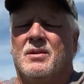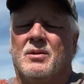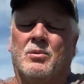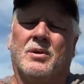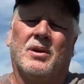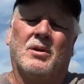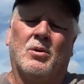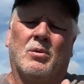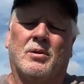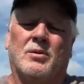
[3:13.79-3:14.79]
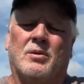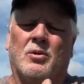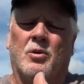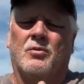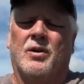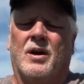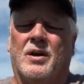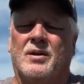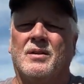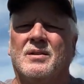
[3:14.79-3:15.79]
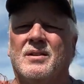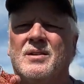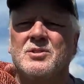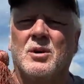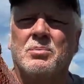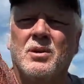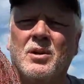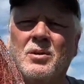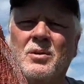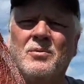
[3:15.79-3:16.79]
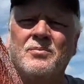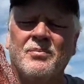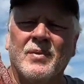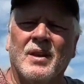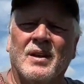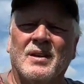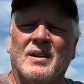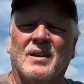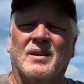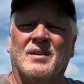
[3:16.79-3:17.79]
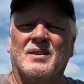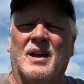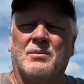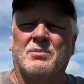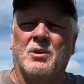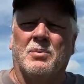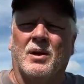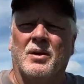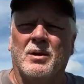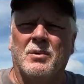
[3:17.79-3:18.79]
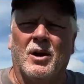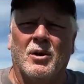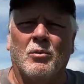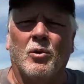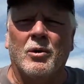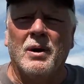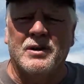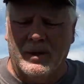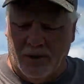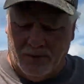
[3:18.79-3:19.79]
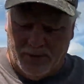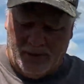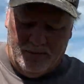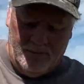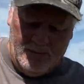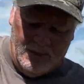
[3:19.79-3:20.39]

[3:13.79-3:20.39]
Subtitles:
Now, whether you go into the groove or not, it's up to you. I typically am not going to worry about that every time.